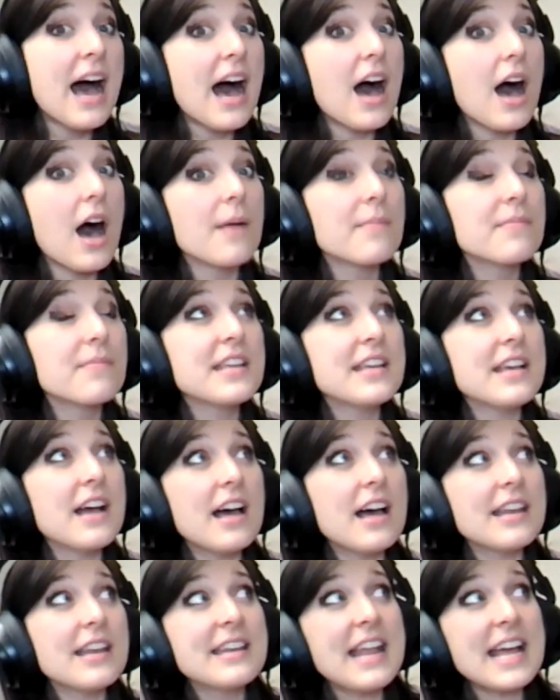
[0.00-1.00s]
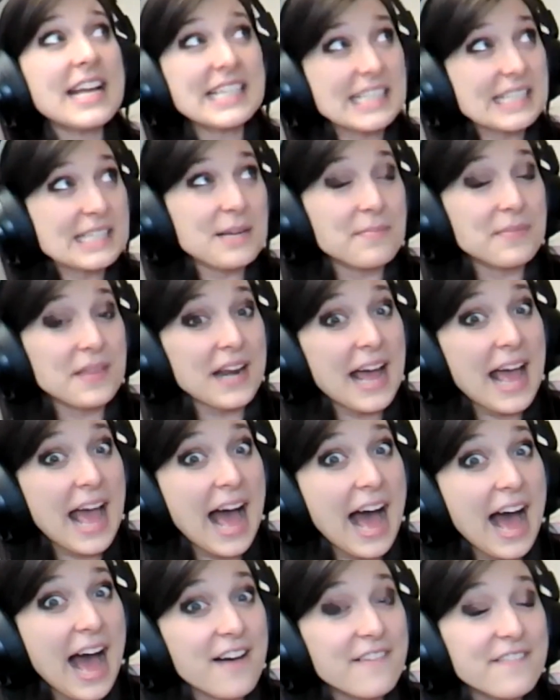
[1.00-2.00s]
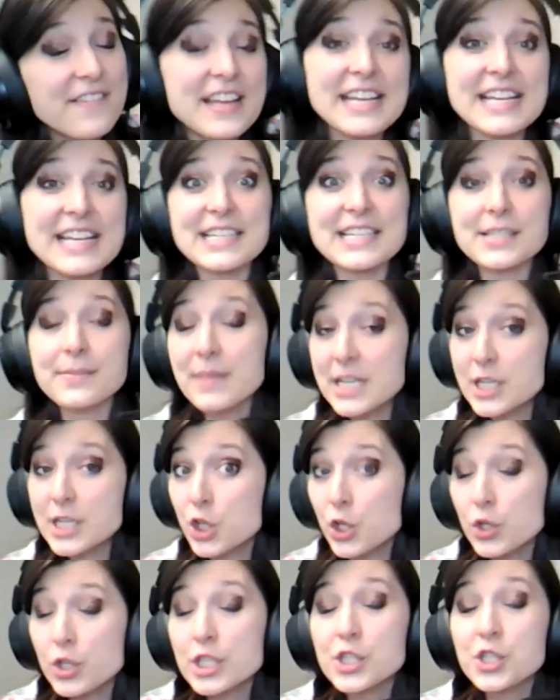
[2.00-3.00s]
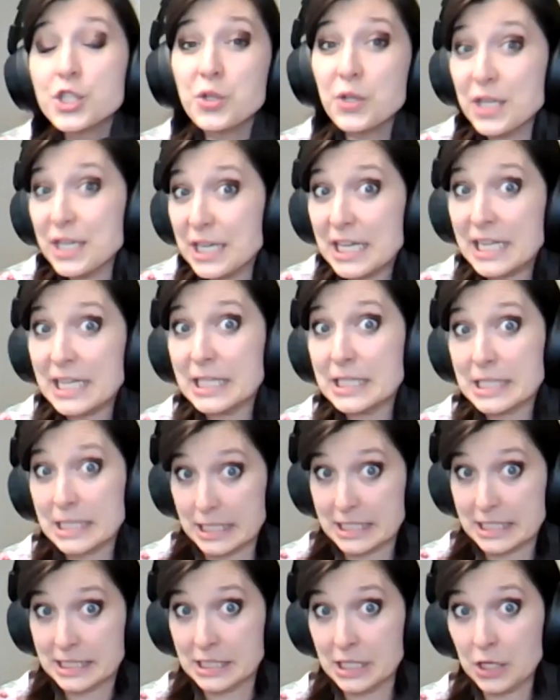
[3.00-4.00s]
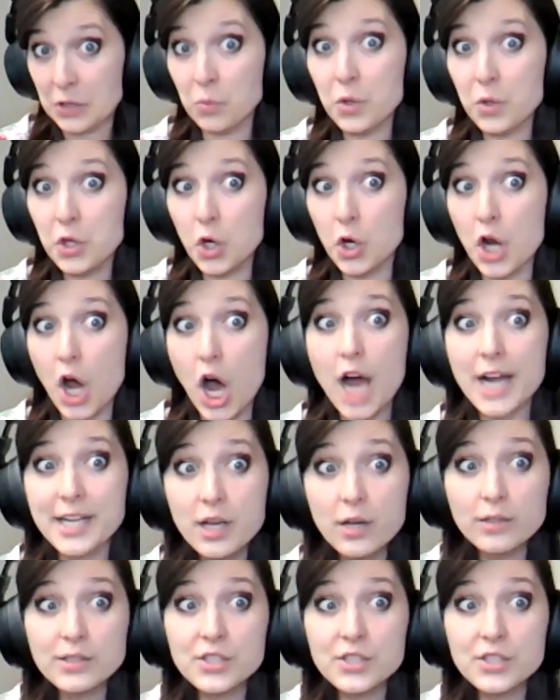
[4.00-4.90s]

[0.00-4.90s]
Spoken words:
The next tip that I have is make sure the student is listening with good audio.